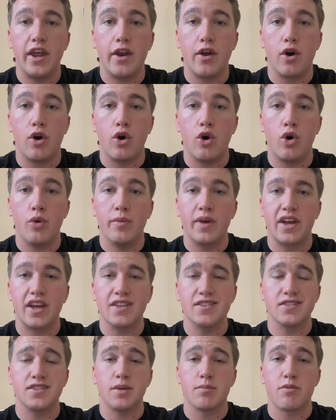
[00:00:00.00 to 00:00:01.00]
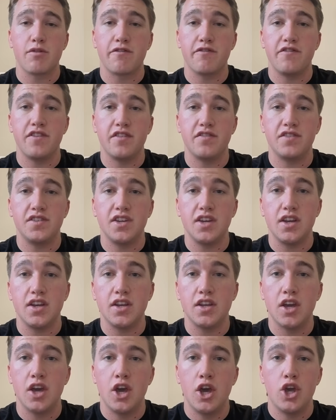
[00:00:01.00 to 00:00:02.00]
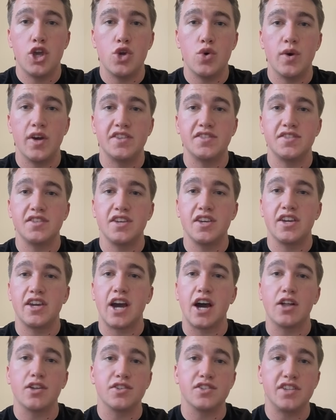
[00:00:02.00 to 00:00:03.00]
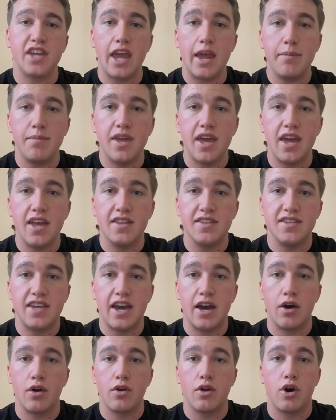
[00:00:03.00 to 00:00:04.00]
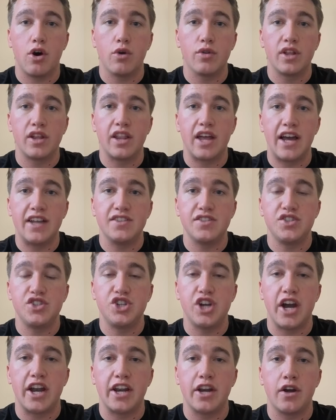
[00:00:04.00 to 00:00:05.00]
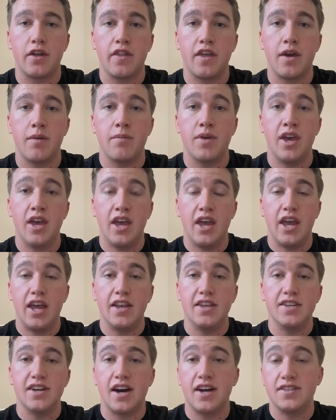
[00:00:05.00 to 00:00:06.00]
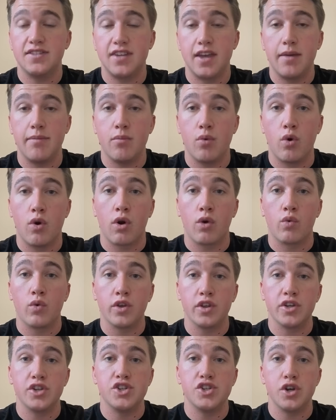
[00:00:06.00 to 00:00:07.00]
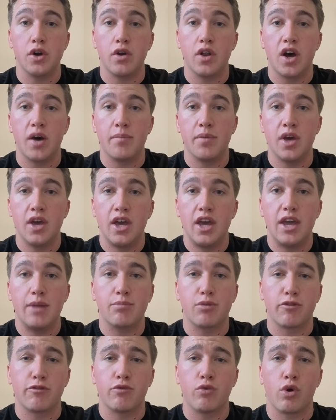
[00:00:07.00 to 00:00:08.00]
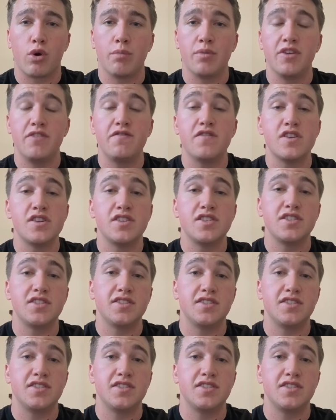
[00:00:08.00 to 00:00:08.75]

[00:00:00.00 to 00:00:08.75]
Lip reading: home against number 15 USC. College game day in town, all the lights shining on them, and Dante Moore really showed up and performed. He finished his